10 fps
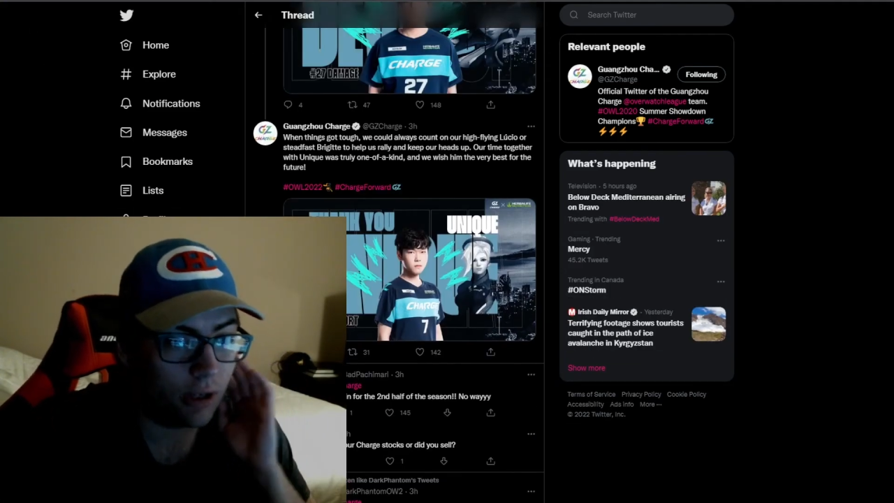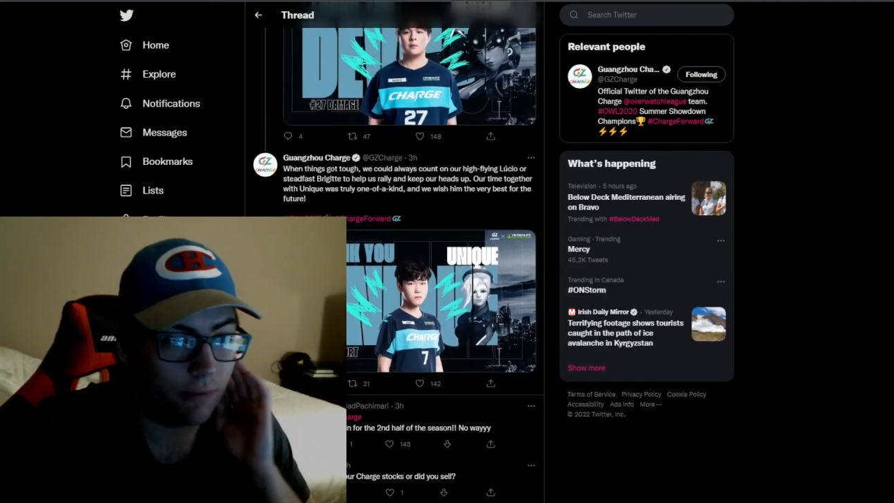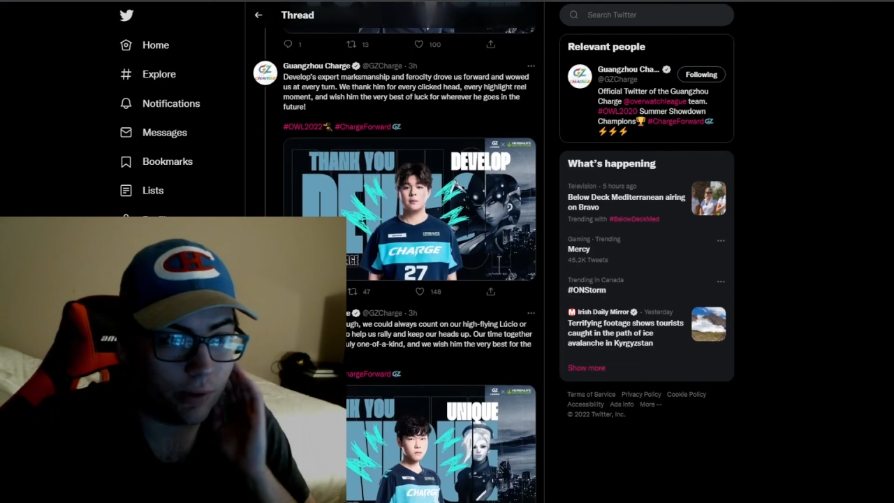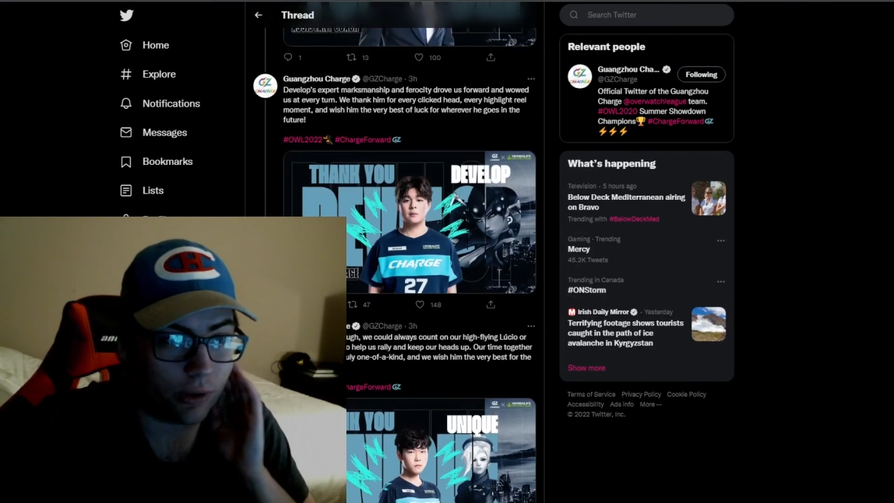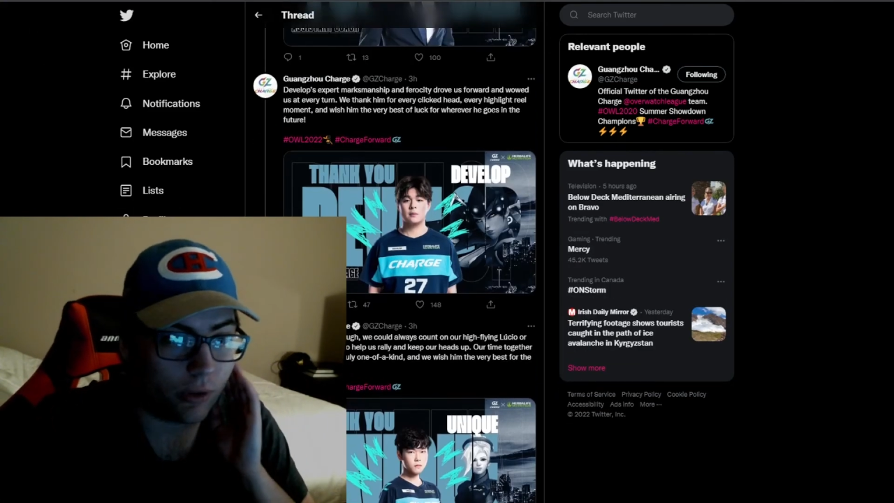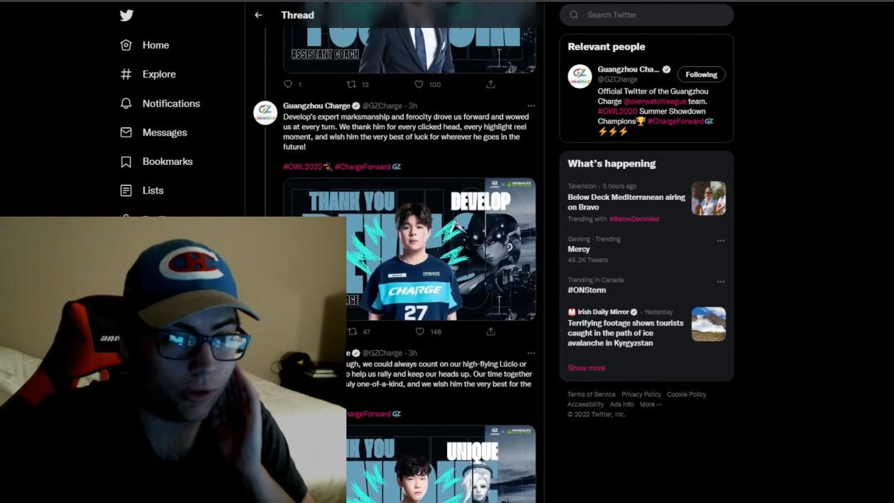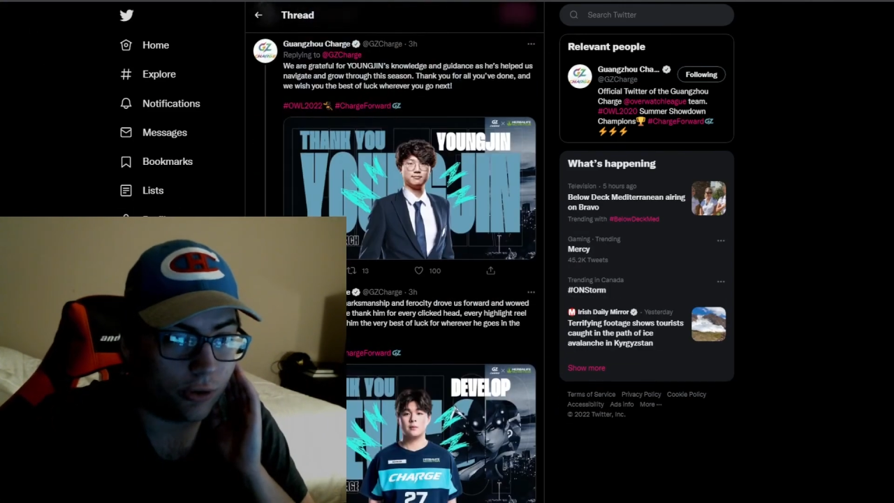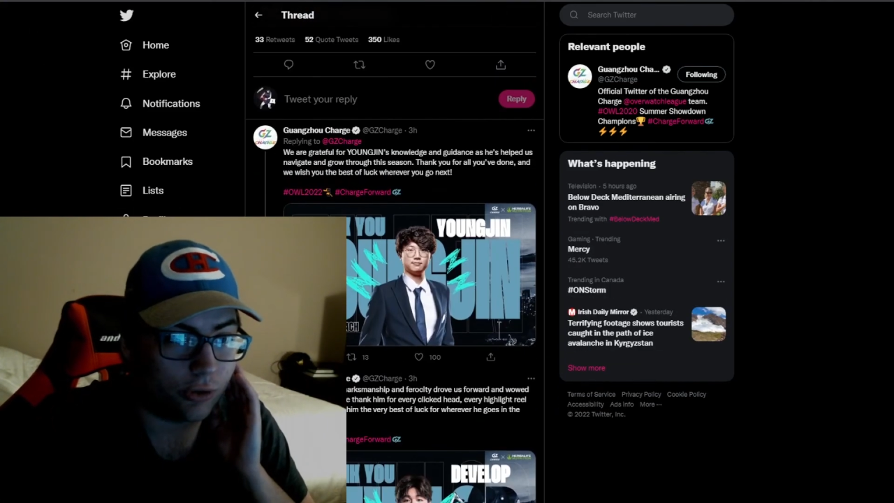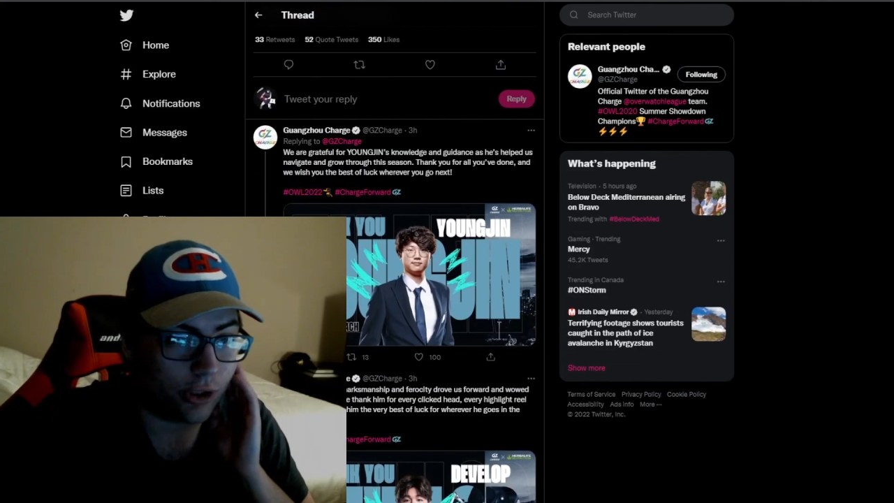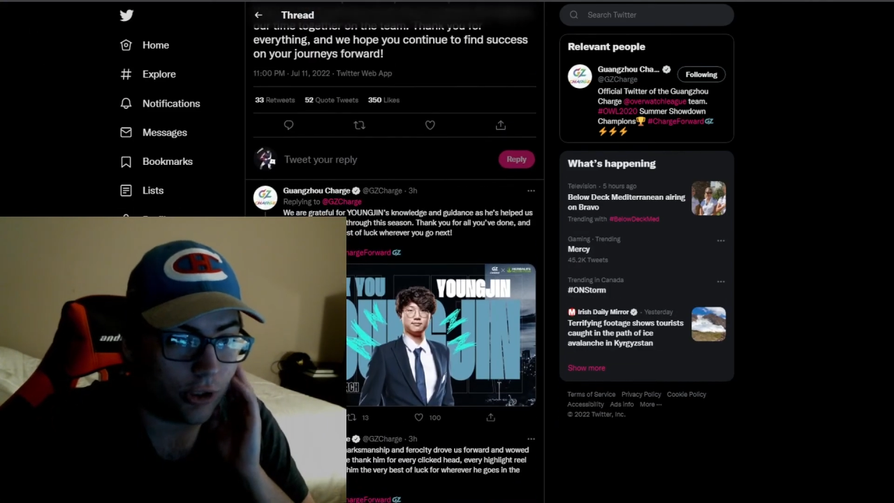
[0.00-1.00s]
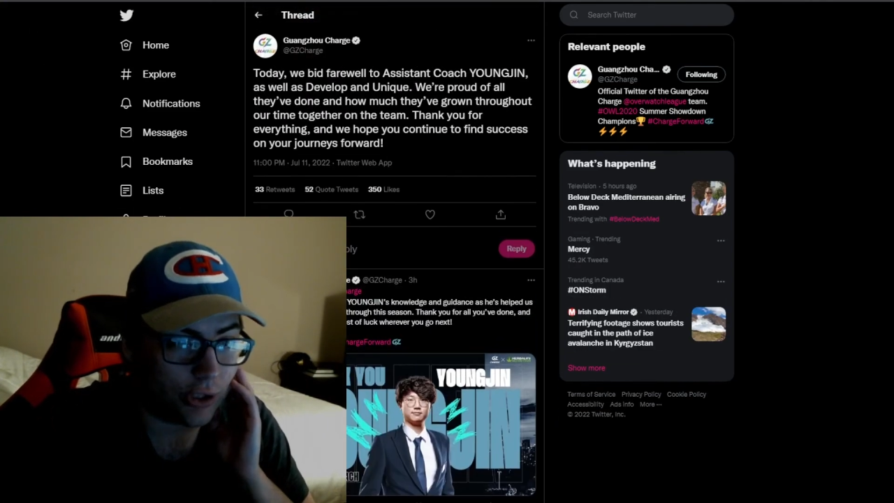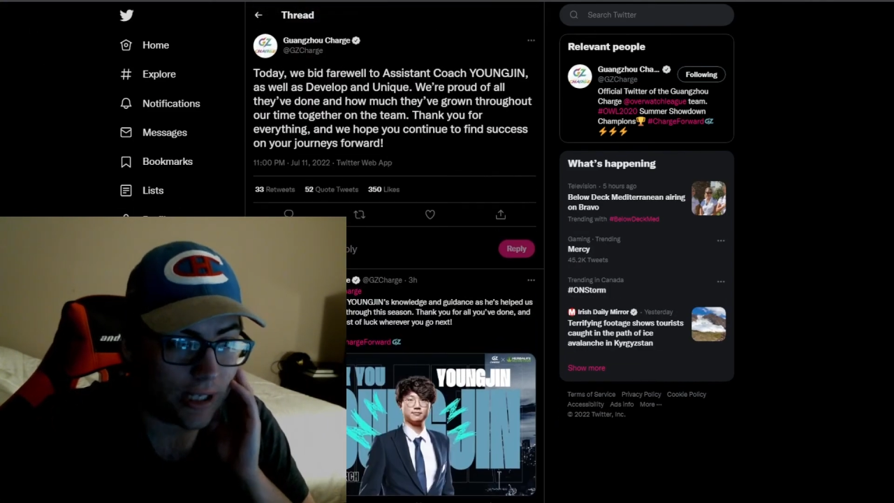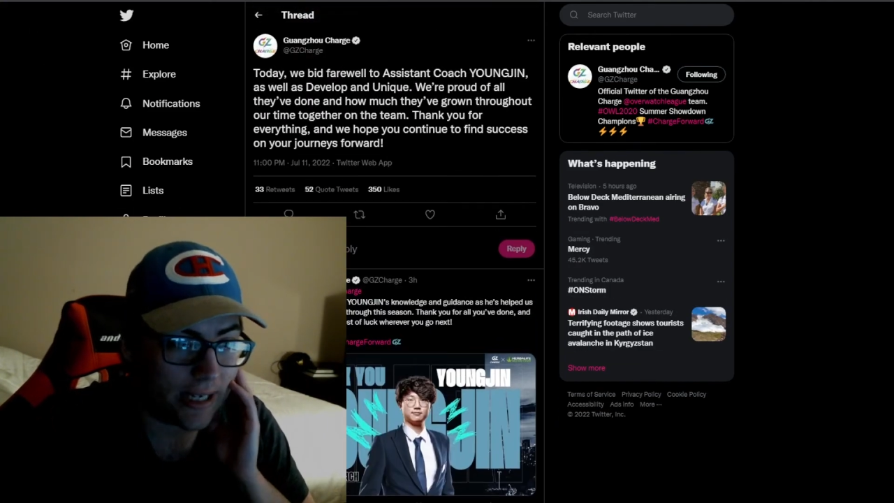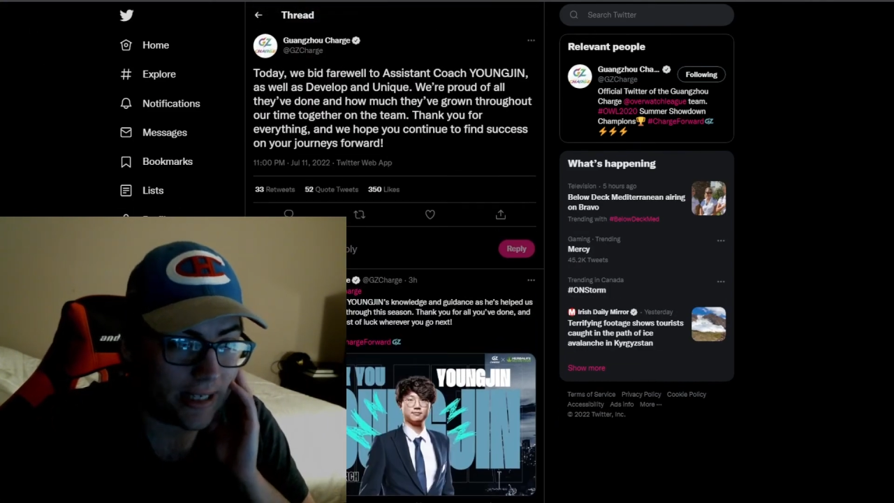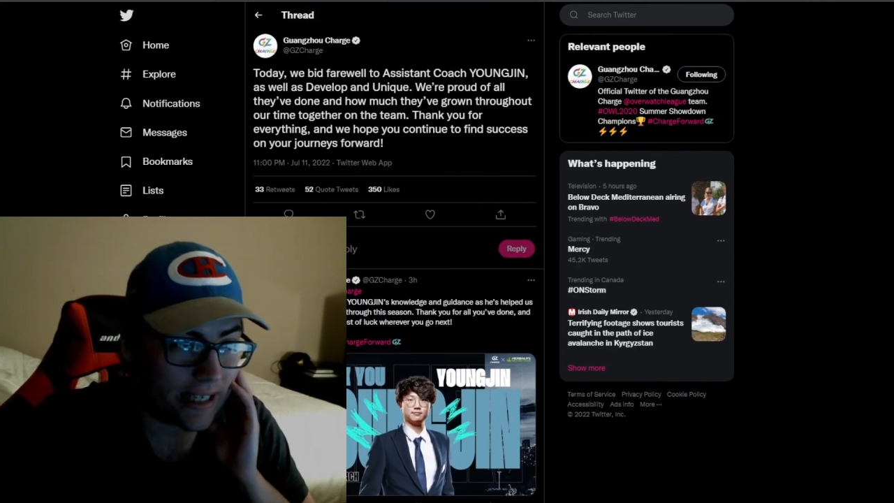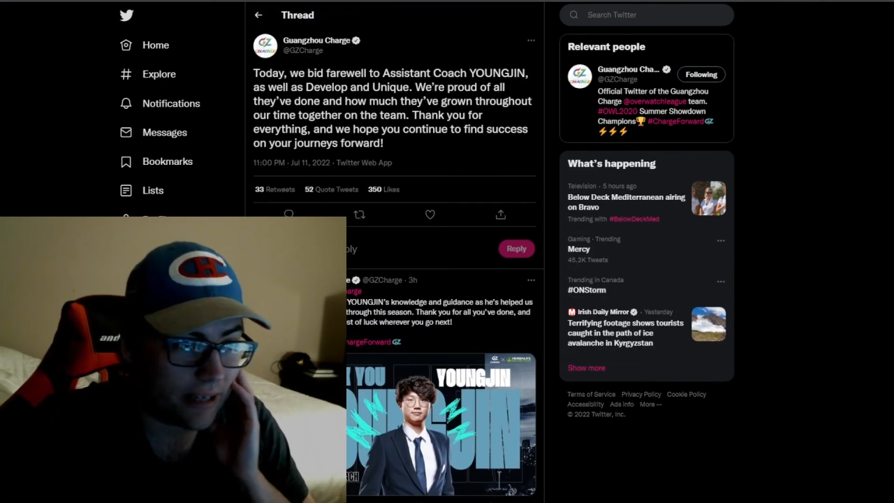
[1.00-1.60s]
for the Guangzhou Charge, and they